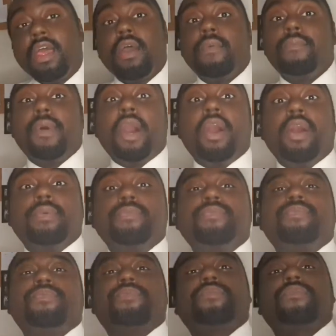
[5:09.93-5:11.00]
But
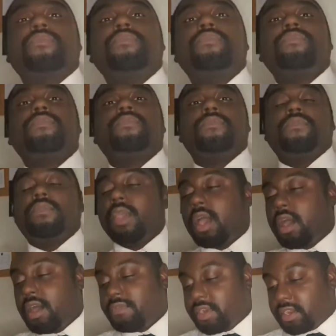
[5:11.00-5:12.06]

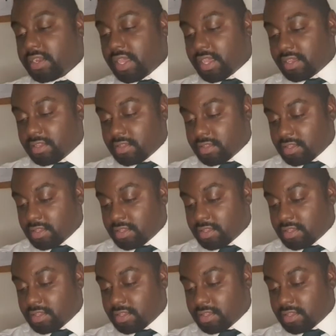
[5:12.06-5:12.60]
other than that,